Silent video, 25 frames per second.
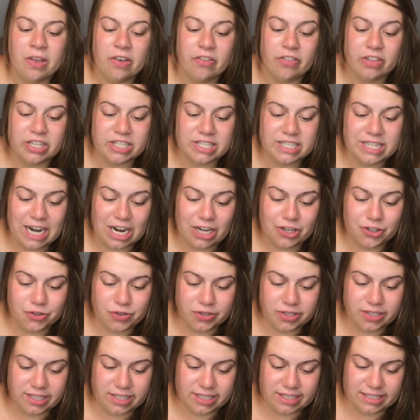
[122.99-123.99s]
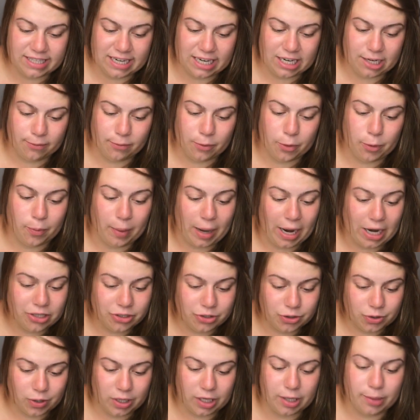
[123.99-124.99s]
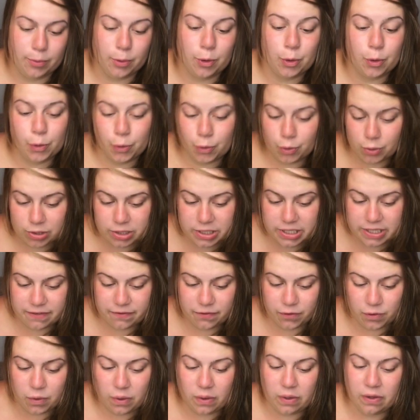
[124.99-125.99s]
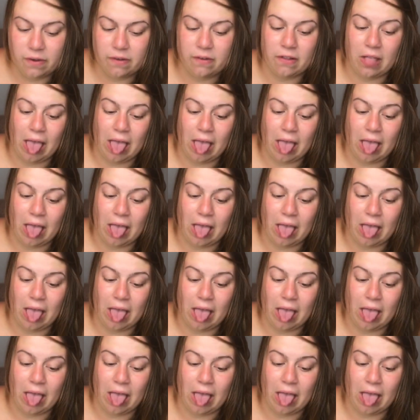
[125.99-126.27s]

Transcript: This natural, sustainable, biodegradable, cruelty-free,